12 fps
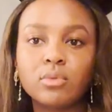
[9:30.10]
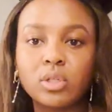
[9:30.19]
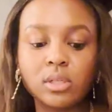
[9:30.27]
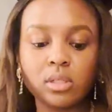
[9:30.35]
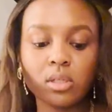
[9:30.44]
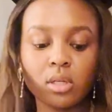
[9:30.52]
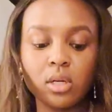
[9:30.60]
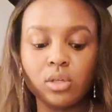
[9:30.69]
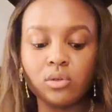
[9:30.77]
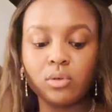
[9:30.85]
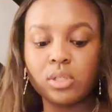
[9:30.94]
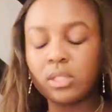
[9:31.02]
just gonna
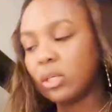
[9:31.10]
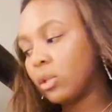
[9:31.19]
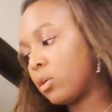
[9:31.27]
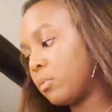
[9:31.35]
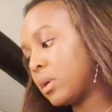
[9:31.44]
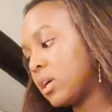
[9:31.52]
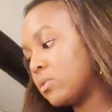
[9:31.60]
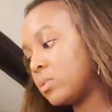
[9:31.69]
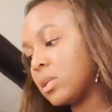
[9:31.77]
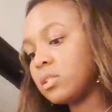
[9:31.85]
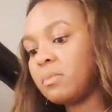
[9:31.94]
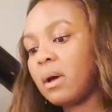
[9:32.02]
do concealer because we
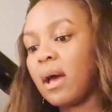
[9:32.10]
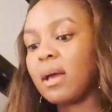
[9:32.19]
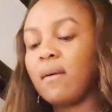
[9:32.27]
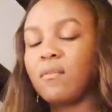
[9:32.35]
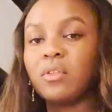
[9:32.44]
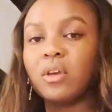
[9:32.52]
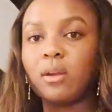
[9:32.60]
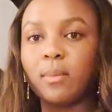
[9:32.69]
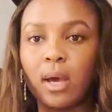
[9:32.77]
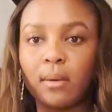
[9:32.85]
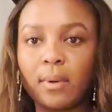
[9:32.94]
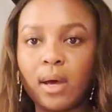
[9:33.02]
had to pack everything in a
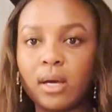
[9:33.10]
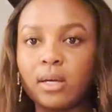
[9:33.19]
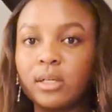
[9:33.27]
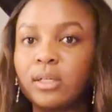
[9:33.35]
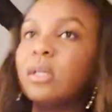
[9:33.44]
backpack.